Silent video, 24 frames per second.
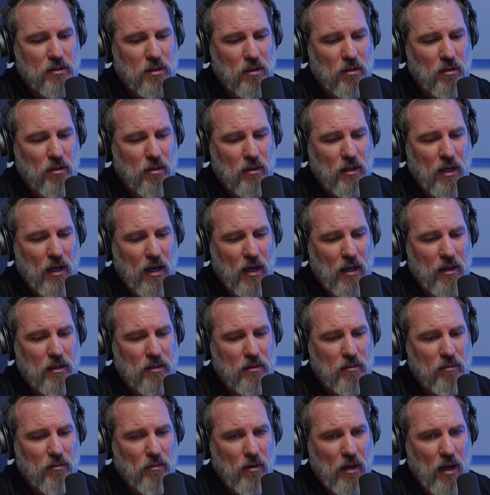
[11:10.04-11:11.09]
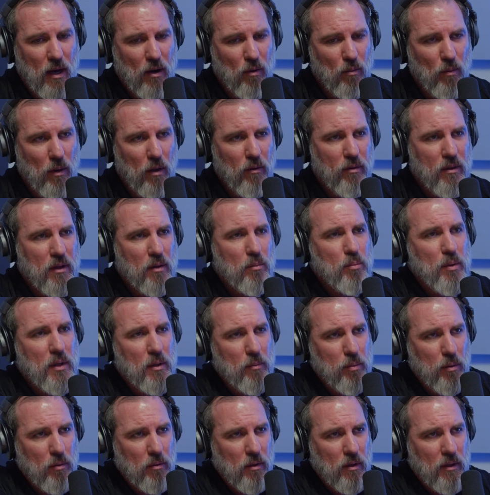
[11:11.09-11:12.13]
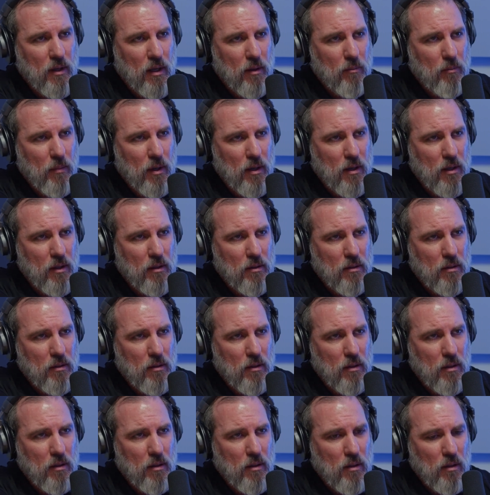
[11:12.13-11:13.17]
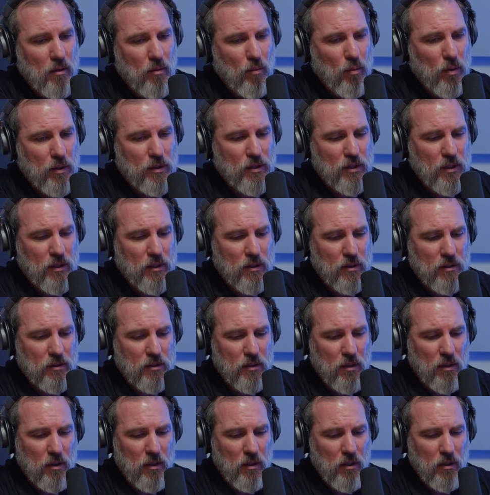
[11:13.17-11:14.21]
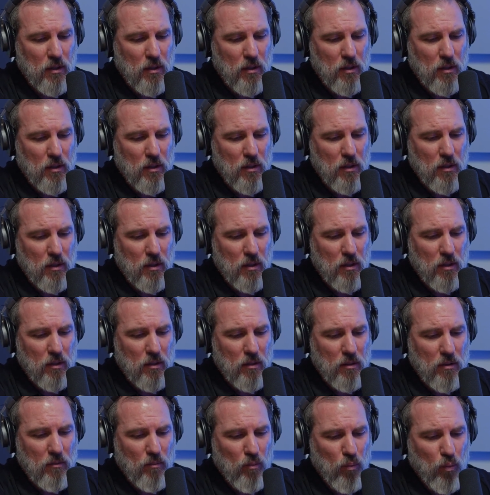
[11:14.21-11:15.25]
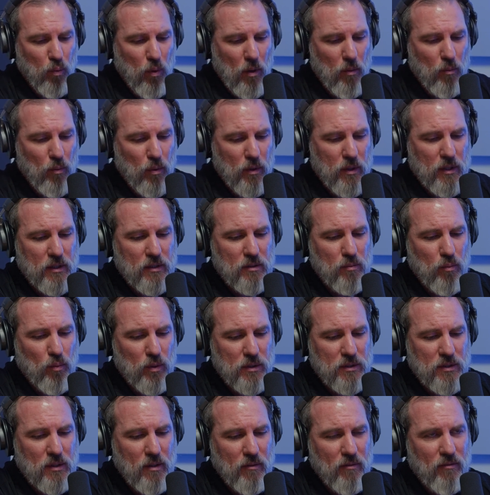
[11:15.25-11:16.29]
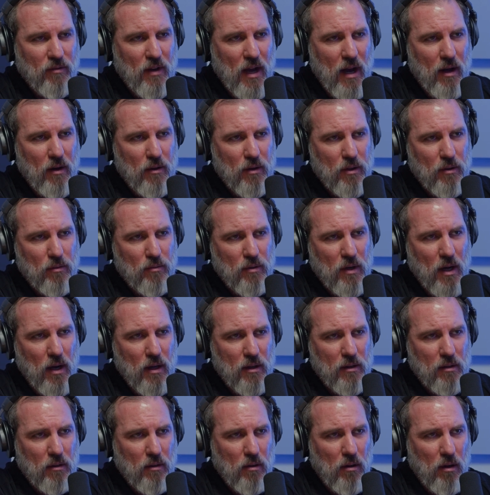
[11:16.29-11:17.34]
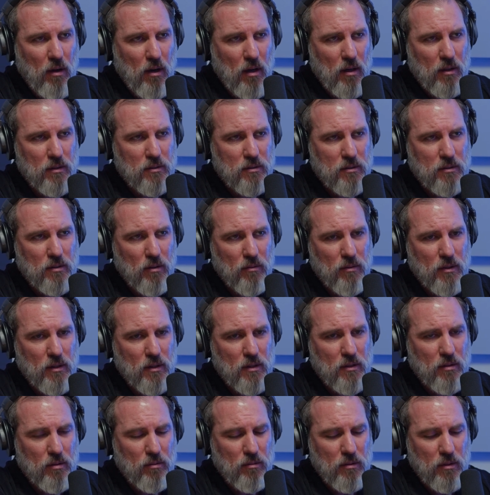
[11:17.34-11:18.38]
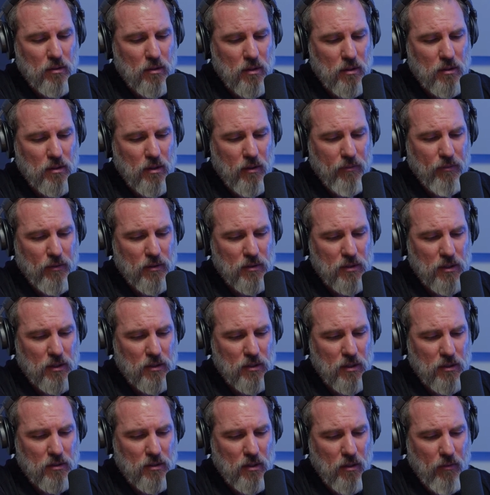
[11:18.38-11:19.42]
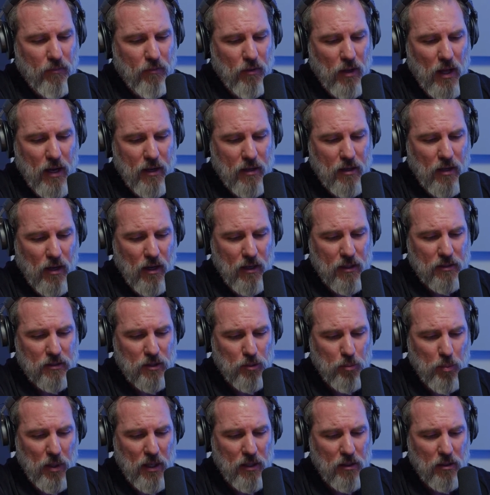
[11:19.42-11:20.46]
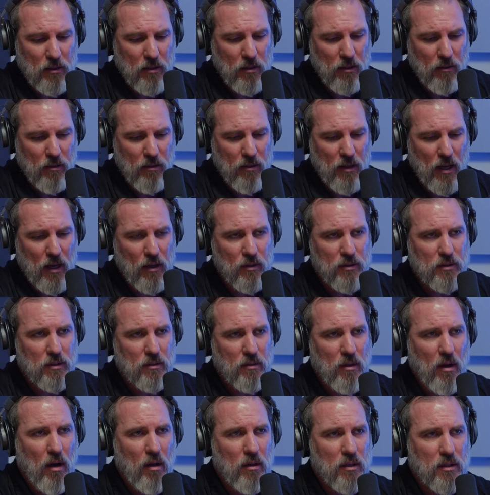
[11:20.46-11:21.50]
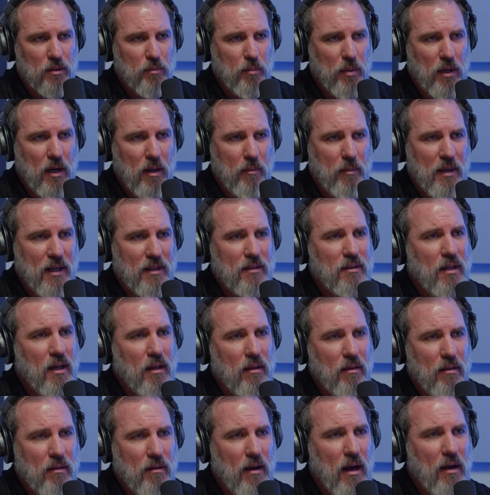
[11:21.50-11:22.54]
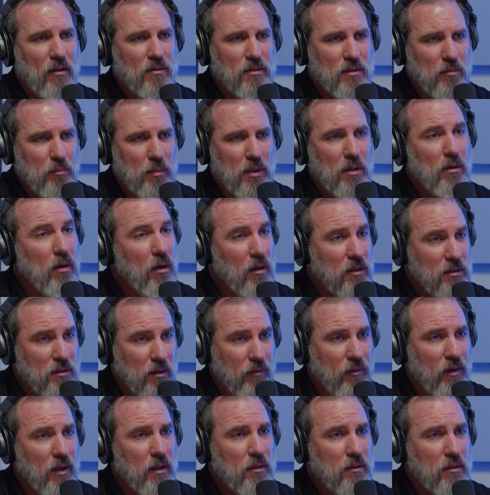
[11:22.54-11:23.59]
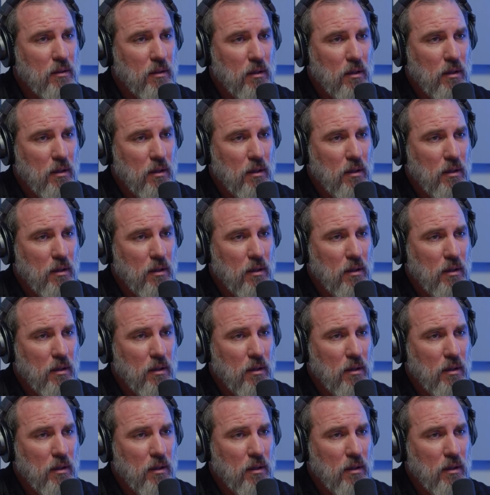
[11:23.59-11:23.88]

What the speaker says: to look at how wealthy people look at money, which is what's the value, not the cost. So the difference is if like I spend $1,000 but I make $10,000 because of it,